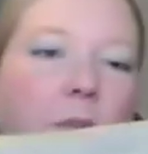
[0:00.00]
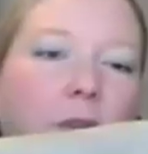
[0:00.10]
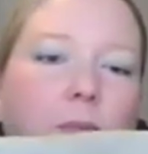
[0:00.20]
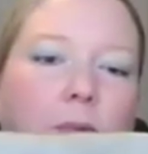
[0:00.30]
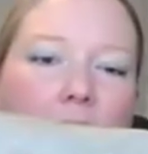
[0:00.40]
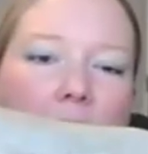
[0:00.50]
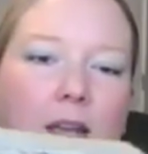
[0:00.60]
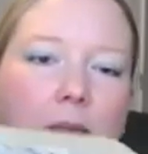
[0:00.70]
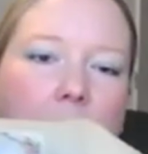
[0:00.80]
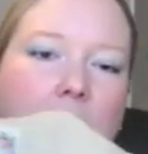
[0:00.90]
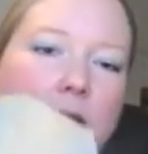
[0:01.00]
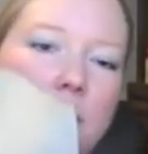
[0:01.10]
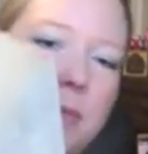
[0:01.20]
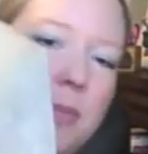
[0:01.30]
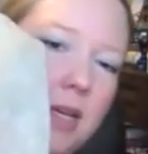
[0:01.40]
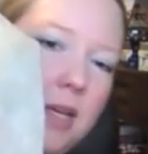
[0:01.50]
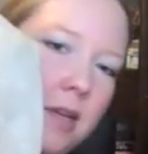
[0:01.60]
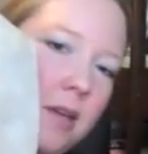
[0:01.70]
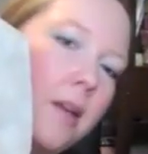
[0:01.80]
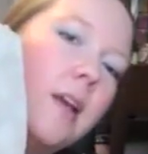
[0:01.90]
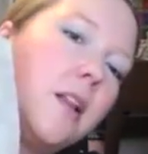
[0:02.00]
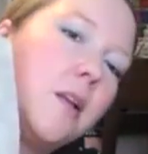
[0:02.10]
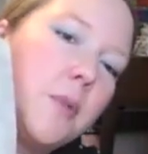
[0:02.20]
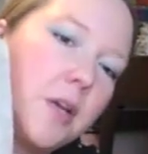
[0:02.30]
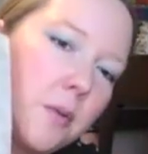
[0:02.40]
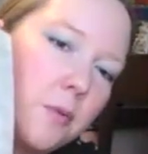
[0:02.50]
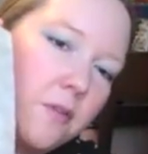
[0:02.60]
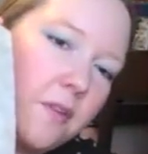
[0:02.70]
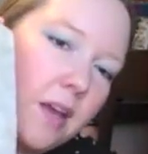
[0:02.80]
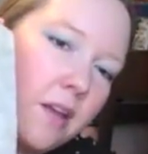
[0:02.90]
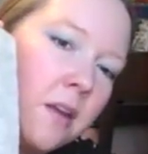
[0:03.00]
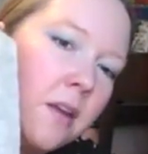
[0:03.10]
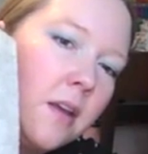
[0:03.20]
multiple times. So I'm a big Ellen Montgomery fan.